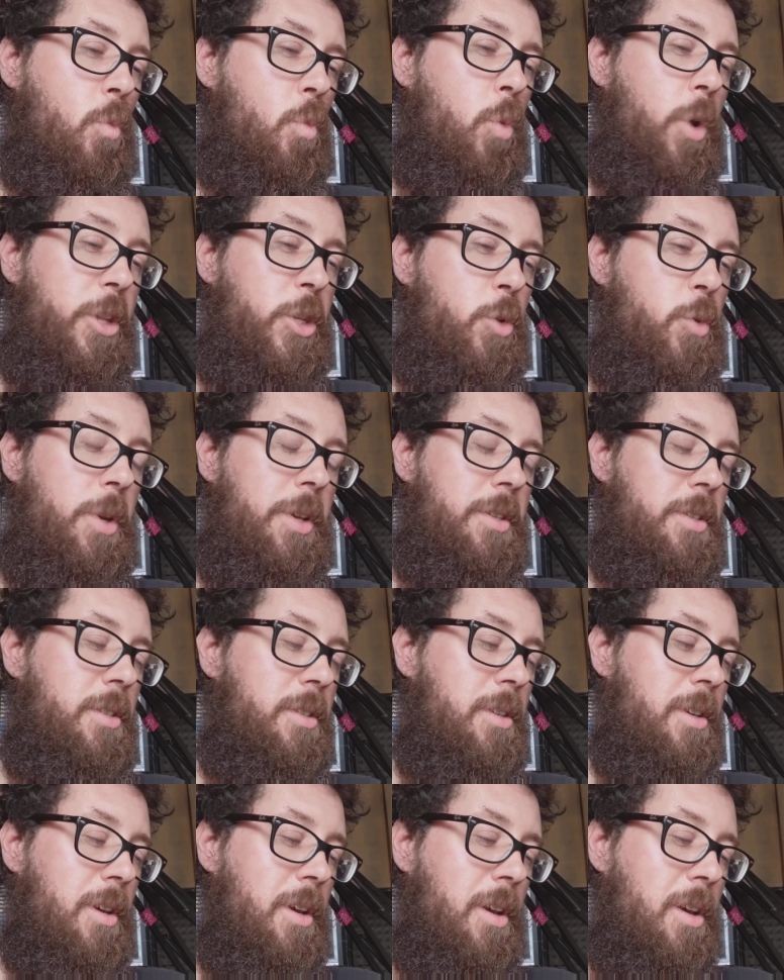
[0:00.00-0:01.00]
which
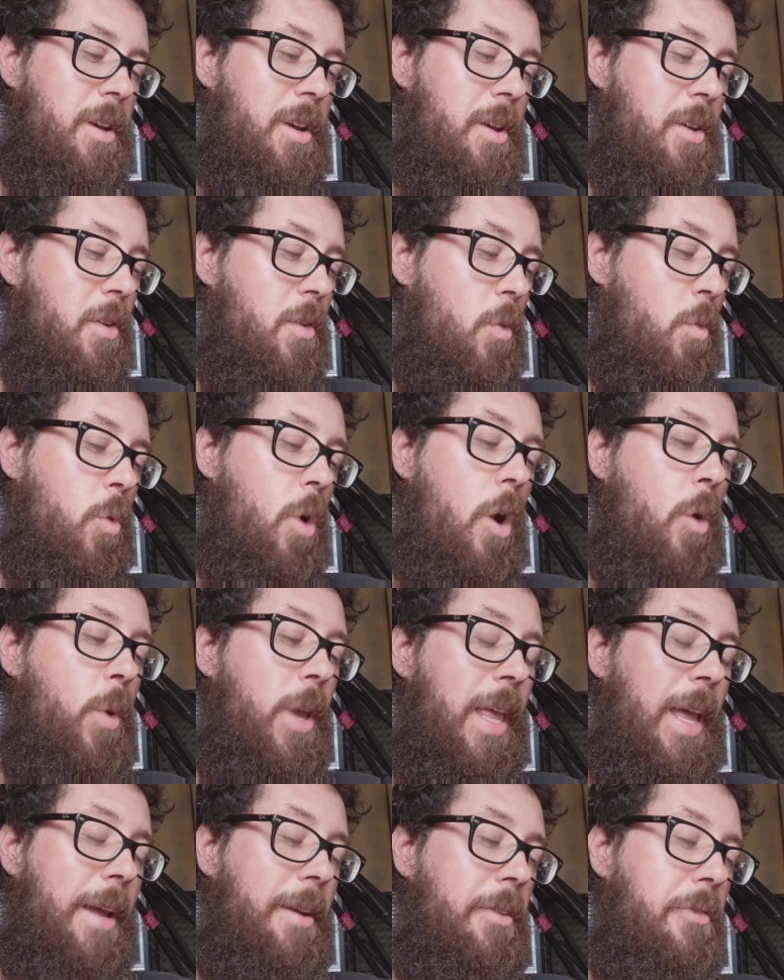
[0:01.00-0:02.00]
was what
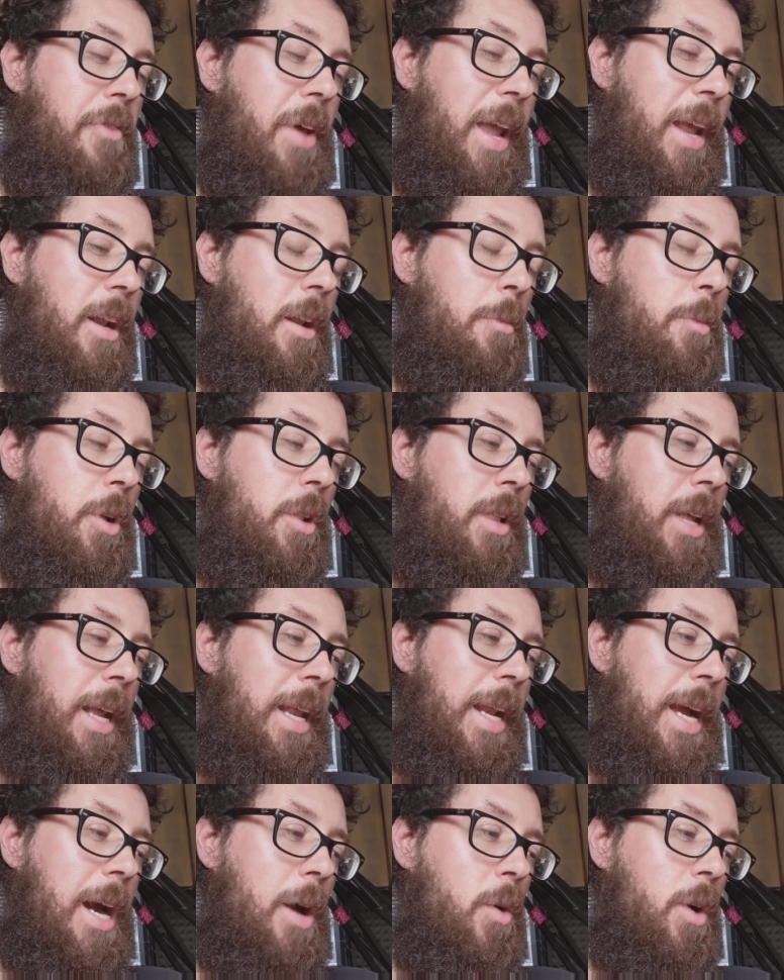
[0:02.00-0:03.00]
we had available
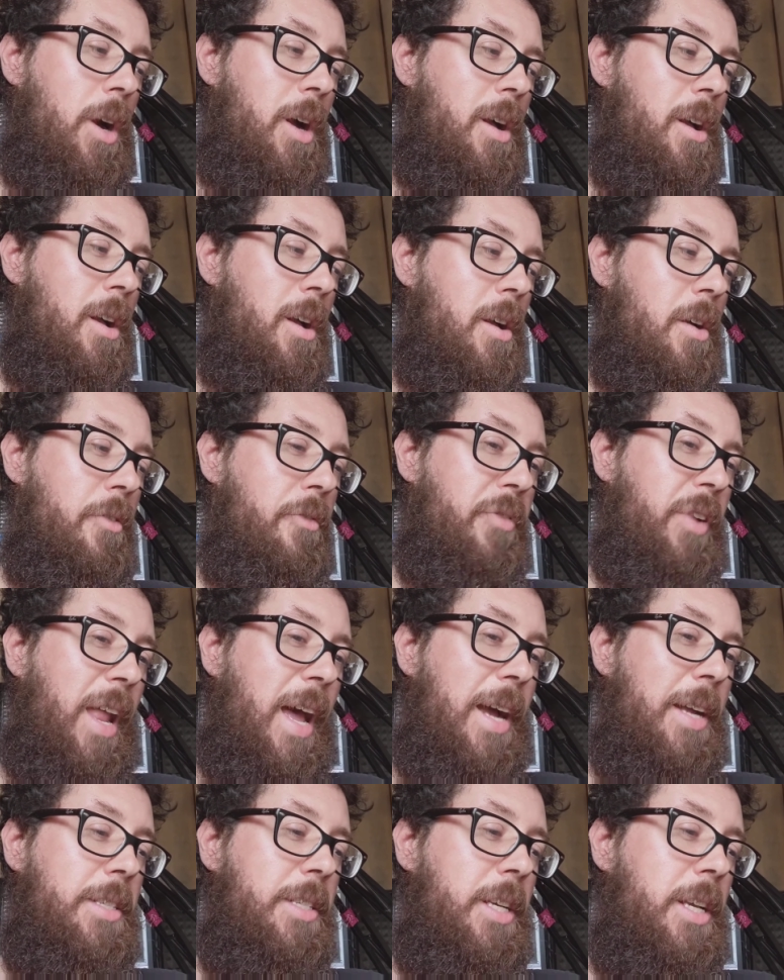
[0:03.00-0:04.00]
in our
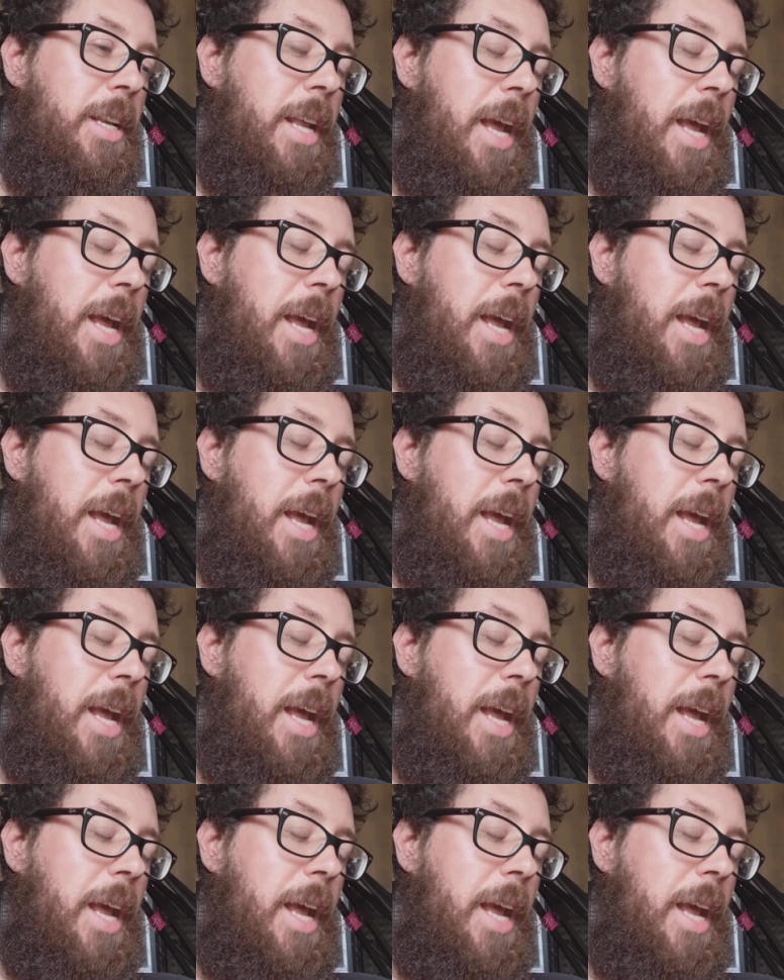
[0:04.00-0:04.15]
flat in